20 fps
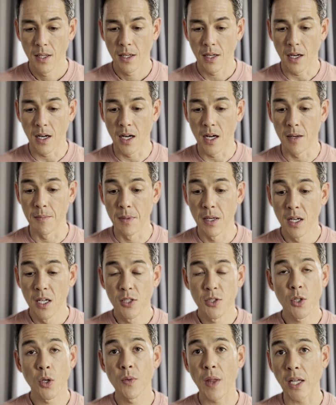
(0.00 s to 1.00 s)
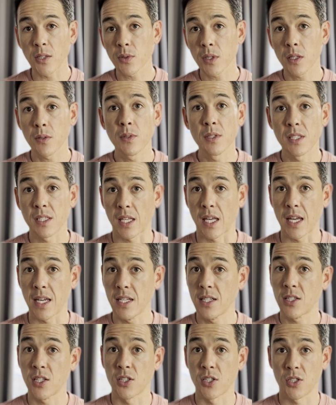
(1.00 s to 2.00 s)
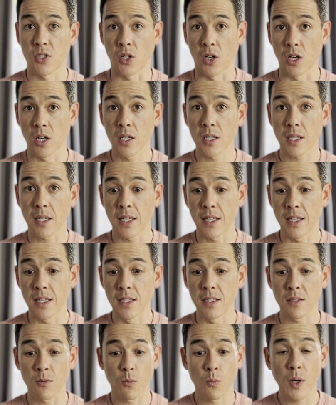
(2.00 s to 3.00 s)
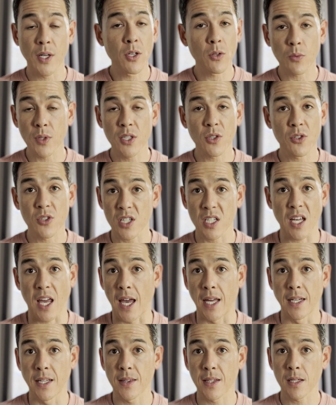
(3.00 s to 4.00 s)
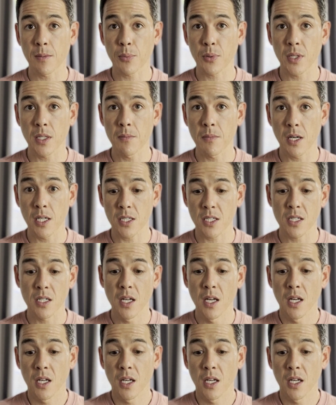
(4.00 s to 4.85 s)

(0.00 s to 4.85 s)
Um, so that's what I would say to start is when you're researching anything pretty much,